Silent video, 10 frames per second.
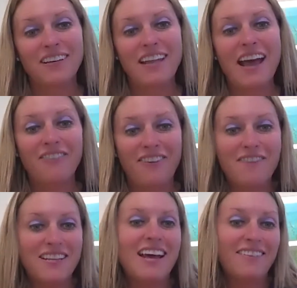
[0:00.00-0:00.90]
And how
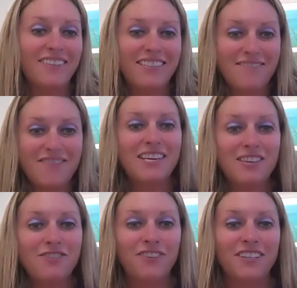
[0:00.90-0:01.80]
did that make
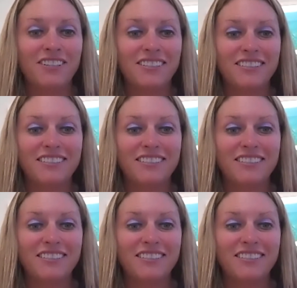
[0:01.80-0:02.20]
you feel?